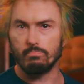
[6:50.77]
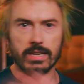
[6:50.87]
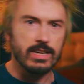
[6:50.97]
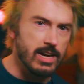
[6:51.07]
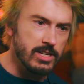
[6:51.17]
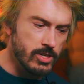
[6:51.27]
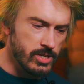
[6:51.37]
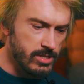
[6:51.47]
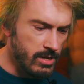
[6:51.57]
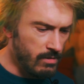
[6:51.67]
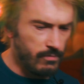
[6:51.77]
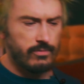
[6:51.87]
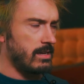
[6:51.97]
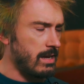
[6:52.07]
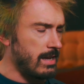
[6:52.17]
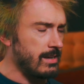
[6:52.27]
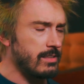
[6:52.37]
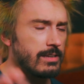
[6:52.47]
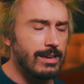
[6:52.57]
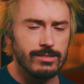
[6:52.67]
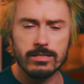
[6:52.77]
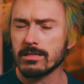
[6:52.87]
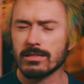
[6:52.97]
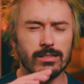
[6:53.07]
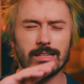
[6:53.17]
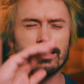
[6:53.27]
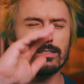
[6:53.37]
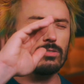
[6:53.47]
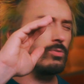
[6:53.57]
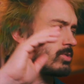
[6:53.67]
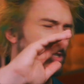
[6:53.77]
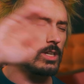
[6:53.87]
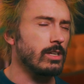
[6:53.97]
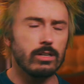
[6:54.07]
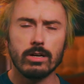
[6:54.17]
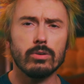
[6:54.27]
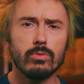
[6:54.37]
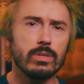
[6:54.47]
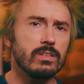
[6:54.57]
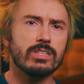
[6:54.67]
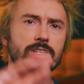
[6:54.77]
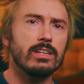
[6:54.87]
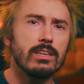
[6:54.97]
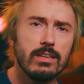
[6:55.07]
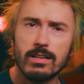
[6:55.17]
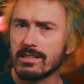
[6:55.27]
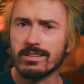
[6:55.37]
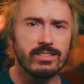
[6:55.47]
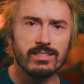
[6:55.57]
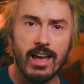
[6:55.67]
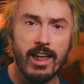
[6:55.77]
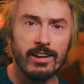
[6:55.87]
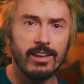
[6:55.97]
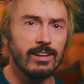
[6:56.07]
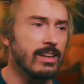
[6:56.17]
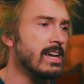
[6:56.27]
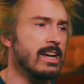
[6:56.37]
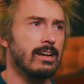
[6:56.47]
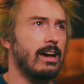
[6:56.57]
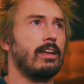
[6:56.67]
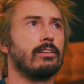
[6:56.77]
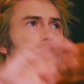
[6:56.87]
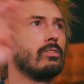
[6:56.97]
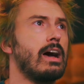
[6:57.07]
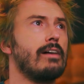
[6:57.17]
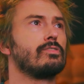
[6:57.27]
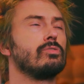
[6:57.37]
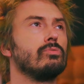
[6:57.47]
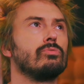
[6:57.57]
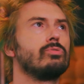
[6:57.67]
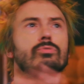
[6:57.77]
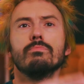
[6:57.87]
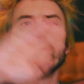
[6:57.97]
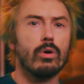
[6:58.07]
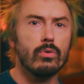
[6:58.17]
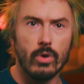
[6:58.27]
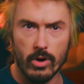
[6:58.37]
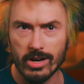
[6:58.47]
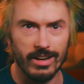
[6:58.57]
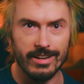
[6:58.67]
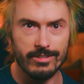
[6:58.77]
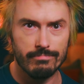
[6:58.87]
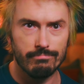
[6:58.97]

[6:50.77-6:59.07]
Be kind to yourself. Anything else just leads to shitty code and shitty understanding, and you'll have to do more work later.